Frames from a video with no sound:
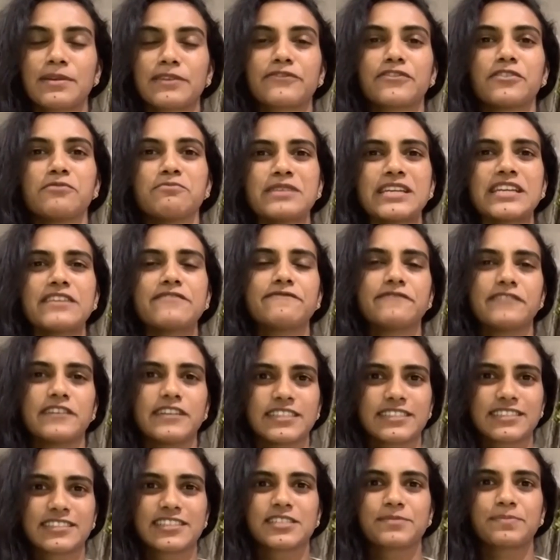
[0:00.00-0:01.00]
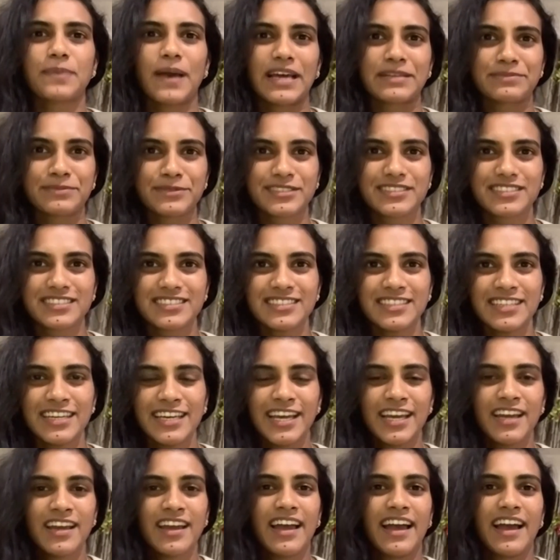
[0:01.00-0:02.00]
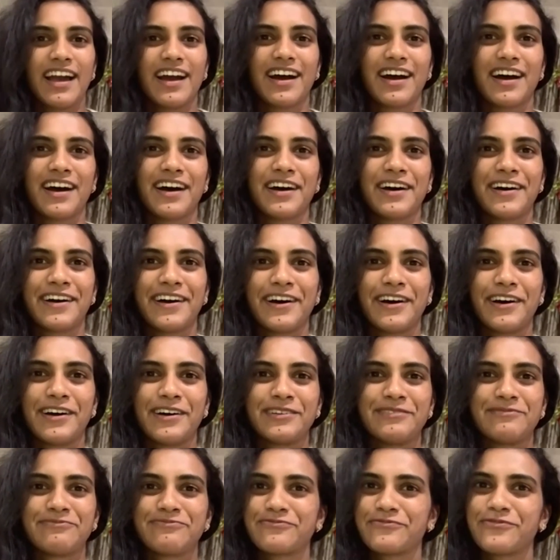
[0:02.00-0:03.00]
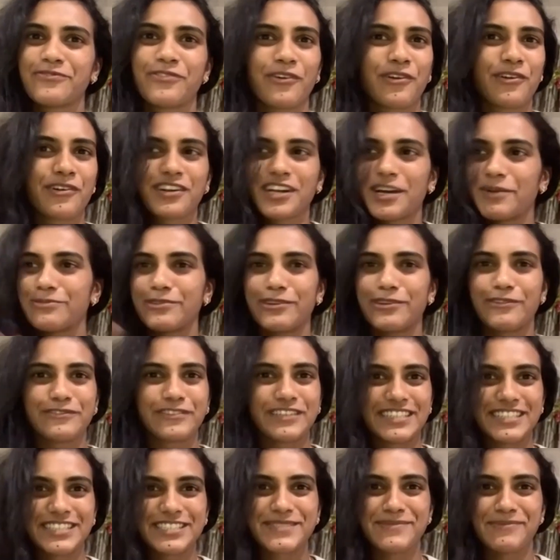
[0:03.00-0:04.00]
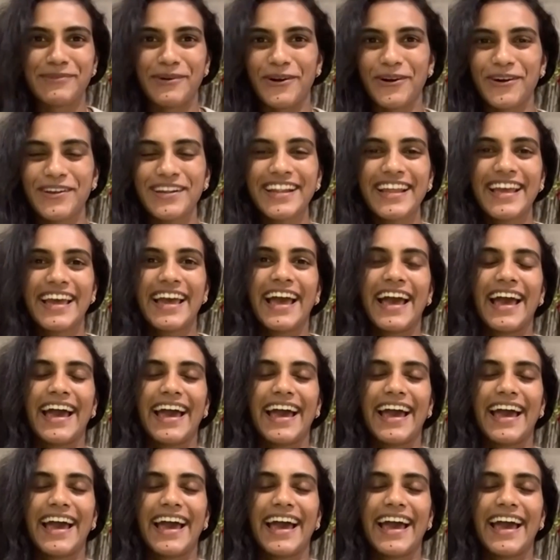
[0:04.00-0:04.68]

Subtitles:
But for me, first is badminton for a couple of years more.